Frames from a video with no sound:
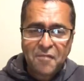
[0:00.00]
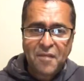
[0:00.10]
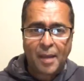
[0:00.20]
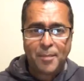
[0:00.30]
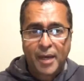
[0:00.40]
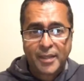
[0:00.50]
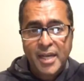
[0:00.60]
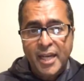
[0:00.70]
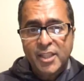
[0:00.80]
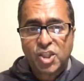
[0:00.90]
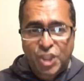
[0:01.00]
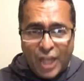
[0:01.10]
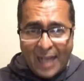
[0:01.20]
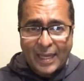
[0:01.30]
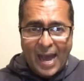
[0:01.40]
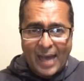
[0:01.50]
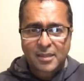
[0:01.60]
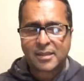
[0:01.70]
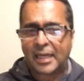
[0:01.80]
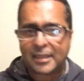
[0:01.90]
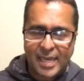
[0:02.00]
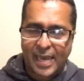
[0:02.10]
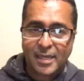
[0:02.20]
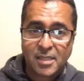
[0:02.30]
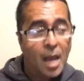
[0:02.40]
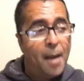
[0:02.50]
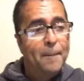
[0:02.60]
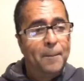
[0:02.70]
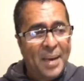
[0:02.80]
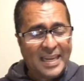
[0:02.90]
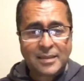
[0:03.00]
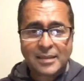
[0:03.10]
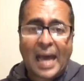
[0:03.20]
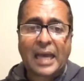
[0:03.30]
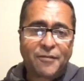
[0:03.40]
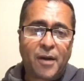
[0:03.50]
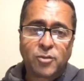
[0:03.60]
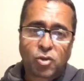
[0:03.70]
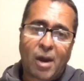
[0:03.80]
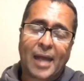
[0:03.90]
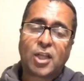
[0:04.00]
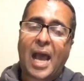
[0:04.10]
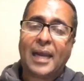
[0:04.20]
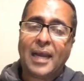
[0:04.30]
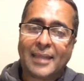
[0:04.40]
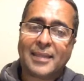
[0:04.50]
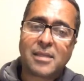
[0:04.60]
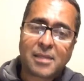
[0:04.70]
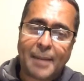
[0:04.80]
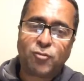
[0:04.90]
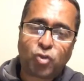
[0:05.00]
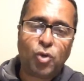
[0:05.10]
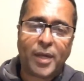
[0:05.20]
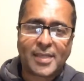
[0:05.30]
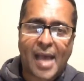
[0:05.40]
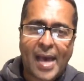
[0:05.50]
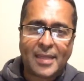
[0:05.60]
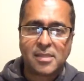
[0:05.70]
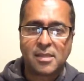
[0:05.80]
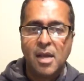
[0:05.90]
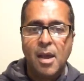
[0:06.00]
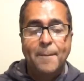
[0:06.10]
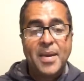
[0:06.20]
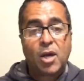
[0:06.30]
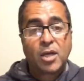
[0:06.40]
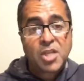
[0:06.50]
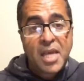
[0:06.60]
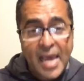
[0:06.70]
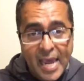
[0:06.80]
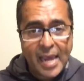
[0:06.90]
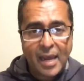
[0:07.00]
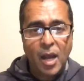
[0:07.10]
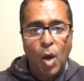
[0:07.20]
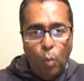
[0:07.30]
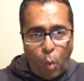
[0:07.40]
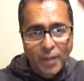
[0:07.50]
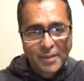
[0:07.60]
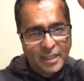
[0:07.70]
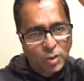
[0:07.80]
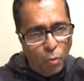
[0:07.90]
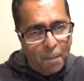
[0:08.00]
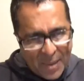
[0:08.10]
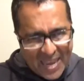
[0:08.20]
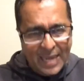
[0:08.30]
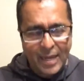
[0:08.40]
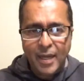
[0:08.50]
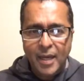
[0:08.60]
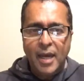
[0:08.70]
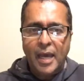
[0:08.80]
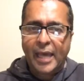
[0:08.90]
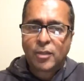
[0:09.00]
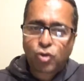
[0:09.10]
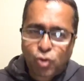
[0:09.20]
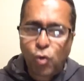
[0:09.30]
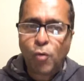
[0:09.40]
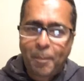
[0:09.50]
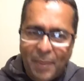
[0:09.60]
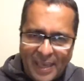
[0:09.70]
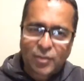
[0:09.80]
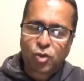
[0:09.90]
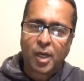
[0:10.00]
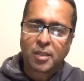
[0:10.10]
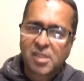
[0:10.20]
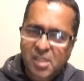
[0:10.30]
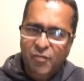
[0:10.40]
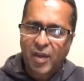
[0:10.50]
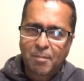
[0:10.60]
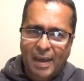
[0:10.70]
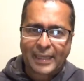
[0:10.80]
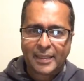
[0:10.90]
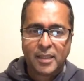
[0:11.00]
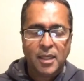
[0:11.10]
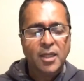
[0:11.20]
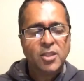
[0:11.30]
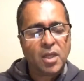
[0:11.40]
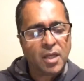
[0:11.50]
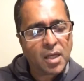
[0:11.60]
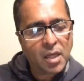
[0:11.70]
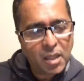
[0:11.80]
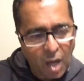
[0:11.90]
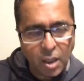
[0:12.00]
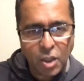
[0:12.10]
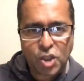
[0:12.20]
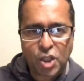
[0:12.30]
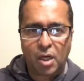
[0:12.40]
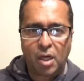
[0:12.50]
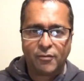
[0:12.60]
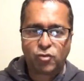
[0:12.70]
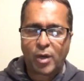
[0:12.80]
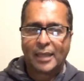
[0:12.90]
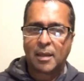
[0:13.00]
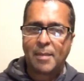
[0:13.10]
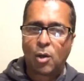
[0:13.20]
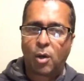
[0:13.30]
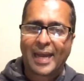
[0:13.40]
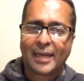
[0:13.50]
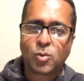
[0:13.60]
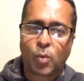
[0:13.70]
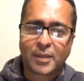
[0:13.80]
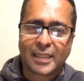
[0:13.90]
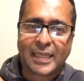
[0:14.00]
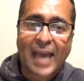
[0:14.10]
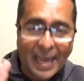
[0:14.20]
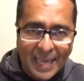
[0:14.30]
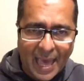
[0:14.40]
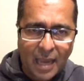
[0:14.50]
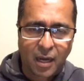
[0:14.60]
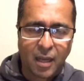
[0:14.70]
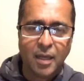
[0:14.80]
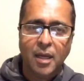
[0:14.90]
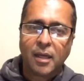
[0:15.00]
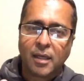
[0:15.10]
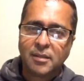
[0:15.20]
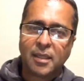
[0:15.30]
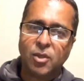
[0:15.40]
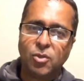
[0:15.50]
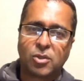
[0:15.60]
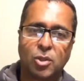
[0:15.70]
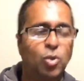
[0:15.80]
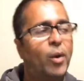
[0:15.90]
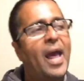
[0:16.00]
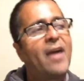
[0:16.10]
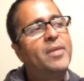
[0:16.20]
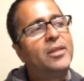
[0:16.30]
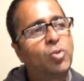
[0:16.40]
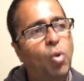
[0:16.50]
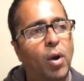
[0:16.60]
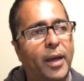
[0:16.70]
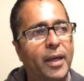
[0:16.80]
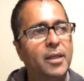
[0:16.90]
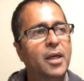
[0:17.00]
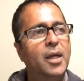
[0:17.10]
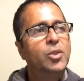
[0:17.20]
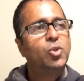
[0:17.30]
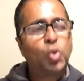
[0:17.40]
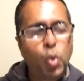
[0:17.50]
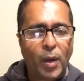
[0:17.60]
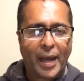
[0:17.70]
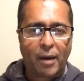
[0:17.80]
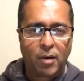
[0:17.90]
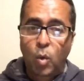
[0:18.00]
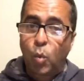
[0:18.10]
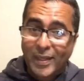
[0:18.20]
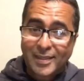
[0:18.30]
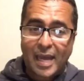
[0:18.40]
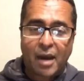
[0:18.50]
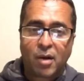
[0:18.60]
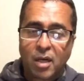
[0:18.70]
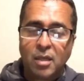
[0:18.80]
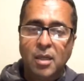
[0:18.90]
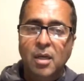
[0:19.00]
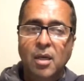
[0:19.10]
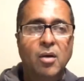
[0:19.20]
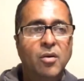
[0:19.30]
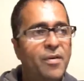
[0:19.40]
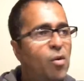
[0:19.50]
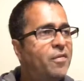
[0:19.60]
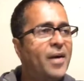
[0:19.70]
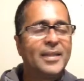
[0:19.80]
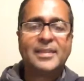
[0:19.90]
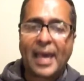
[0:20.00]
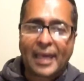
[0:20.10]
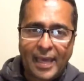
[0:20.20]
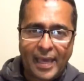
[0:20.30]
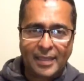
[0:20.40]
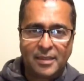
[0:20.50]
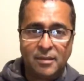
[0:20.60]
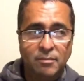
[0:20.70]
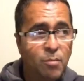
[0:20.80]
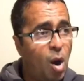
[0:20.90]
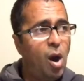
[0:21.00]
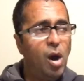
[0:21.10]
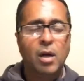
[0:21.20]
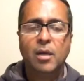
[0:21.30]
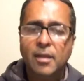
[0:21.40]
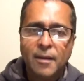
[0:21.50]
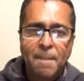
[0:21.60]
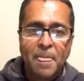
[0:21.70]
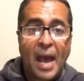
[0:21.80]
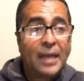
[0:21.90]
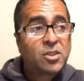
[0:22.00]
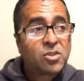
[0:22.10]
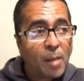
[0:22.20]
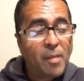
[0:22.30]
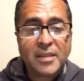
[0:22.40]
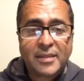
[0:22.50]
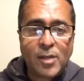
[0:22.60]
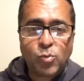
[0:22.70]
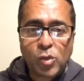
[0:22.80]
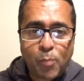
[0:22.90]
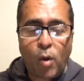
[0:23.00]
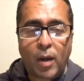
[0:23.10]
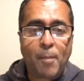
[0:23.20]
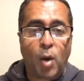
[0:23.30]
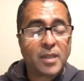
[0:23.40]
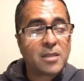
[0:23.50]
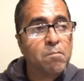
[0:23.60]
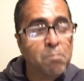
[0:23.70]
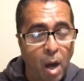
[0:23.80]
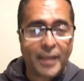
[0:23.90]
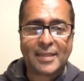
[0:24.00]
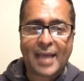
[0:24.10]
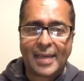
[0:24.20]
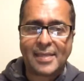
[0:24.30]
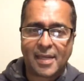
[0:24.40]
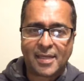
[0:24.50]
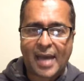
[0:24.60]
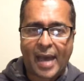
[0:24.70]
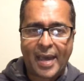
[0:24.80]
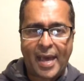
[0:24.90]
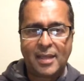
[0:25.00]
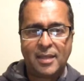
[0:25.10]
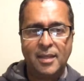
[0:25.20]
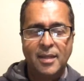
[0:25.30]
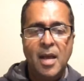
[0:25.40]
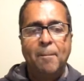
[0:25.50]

Errol Fabian, jackass that he is, built that from scratch and let it slip through his hands because he wanted to be a true patriot, civic-minded to the culture of Trinidad and Tobago. And that is what Gael continues to do. And I have been talking to Errol, with Errol, for over a decade, more. And some of the things we spoke about is monetizing Gael.